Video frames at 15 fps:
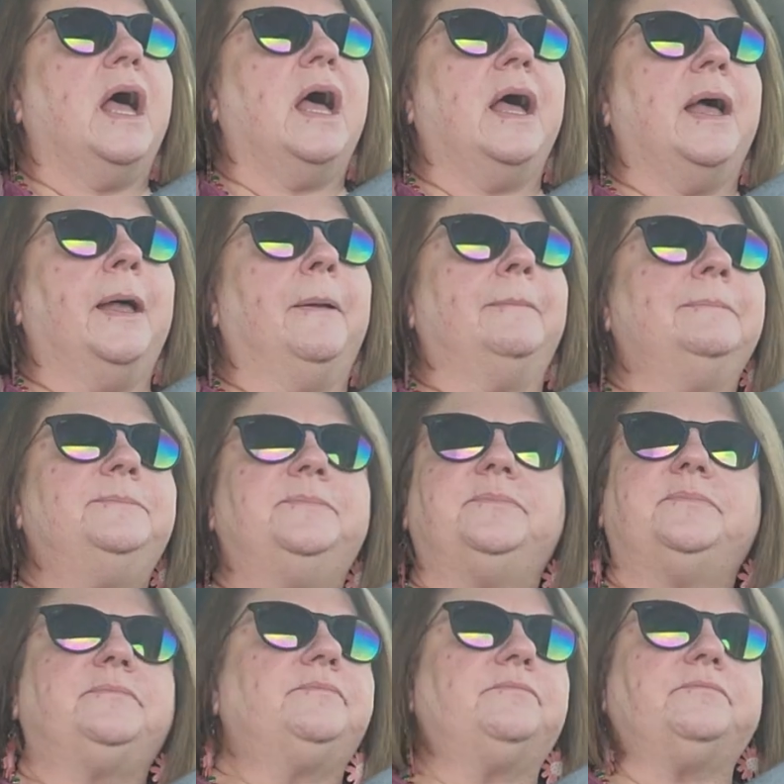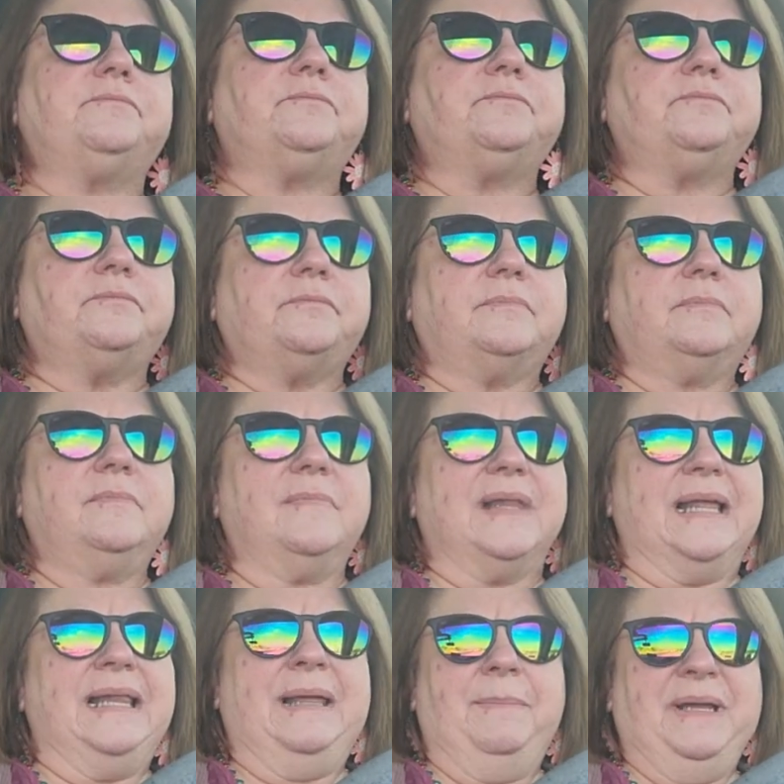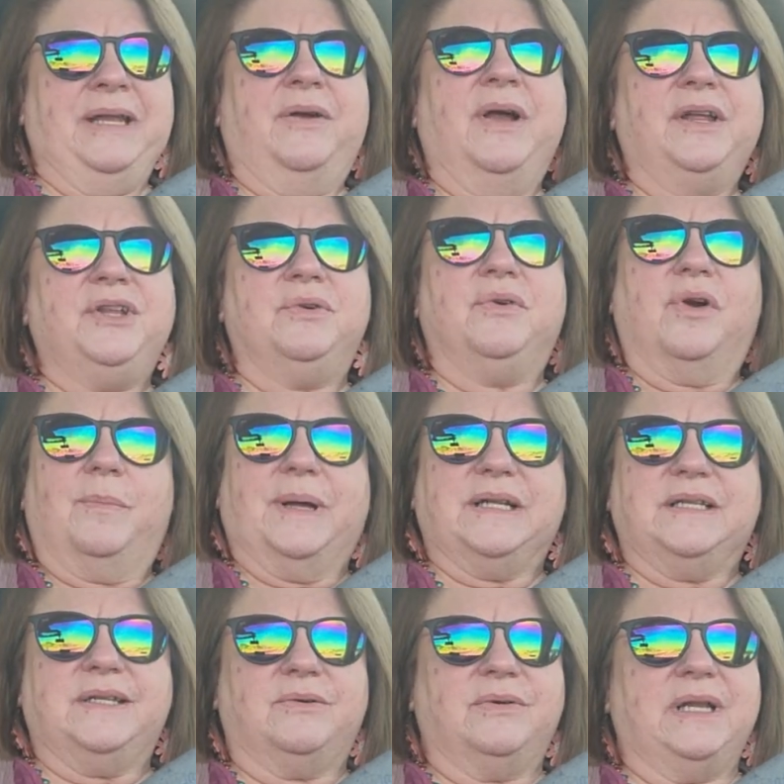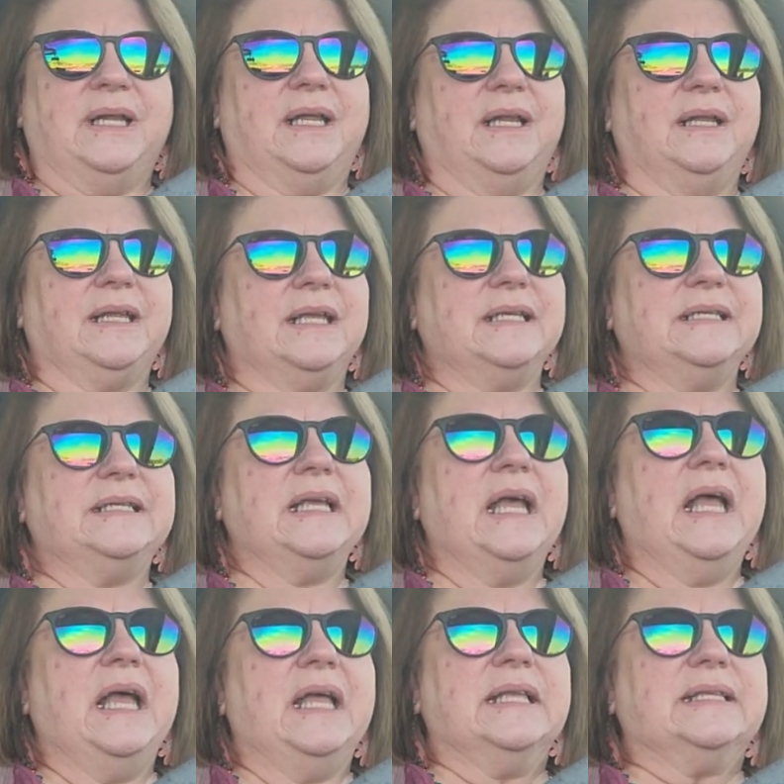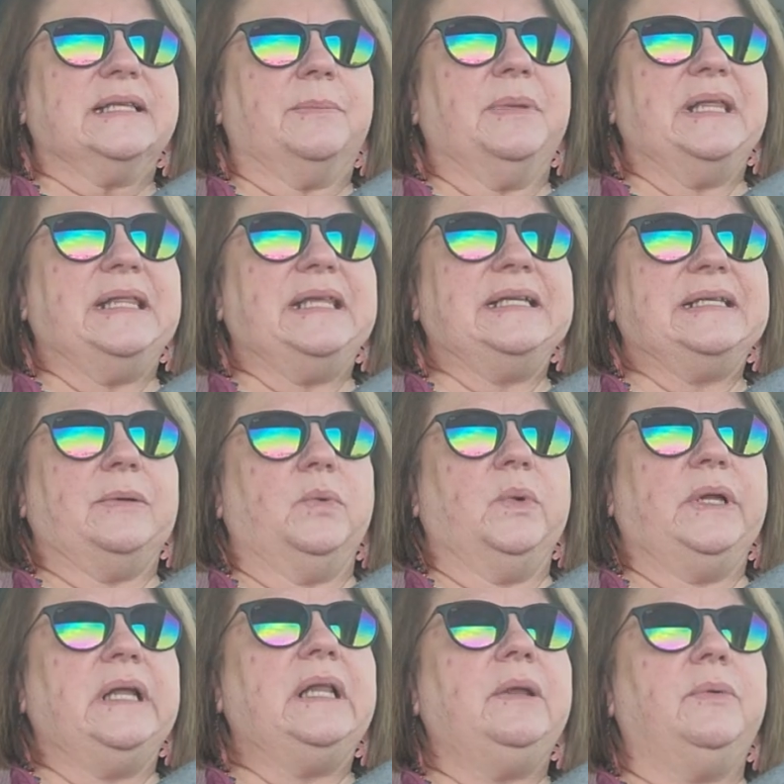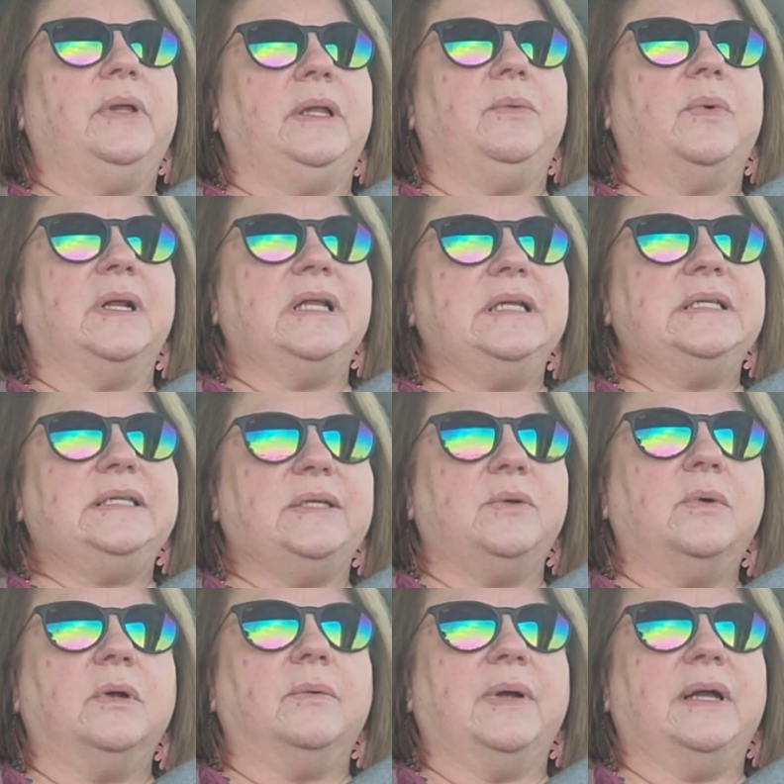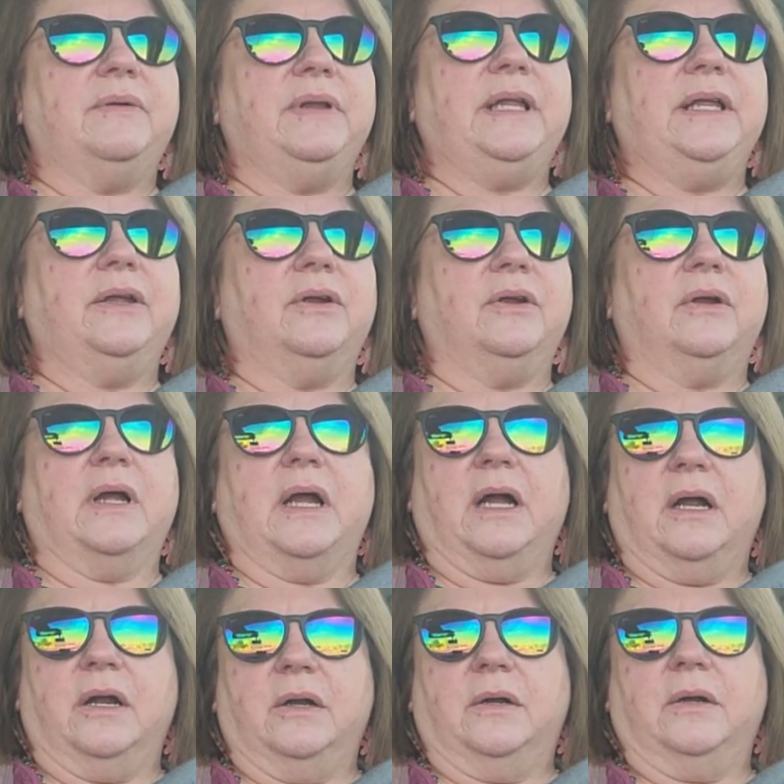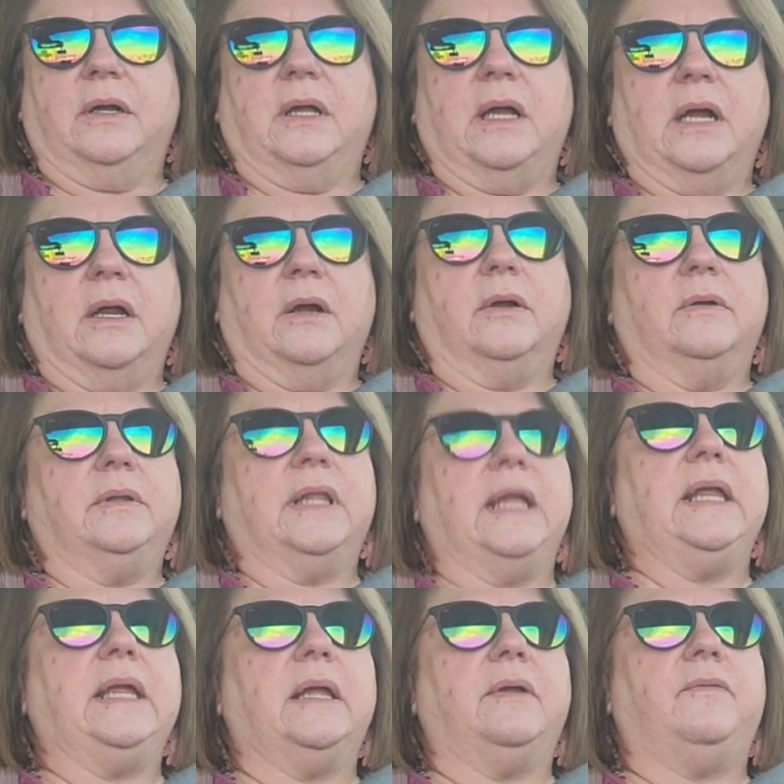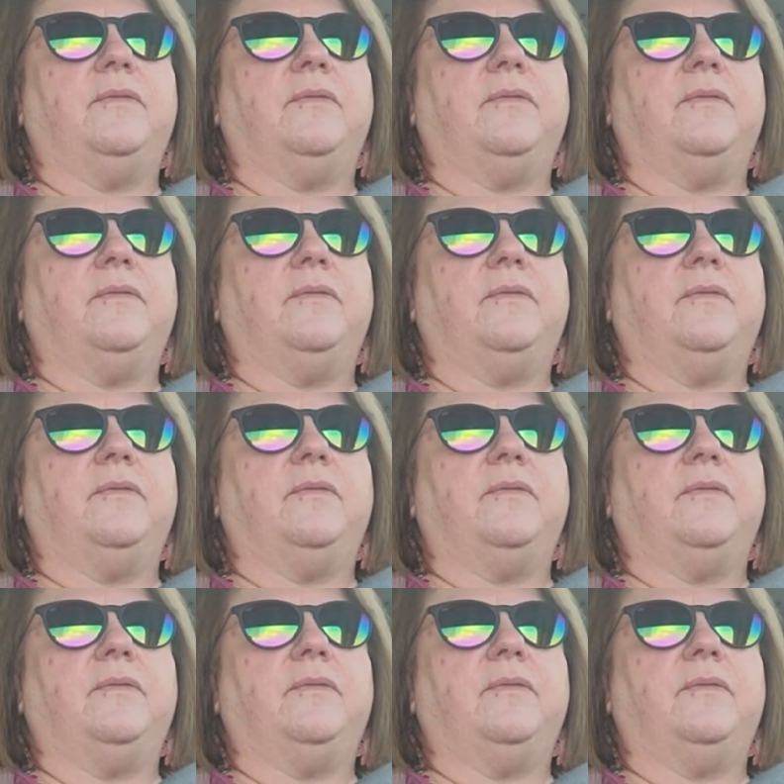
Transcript: Um, let me know how you go about doing it, because some of the things I really, really want to do around here are are like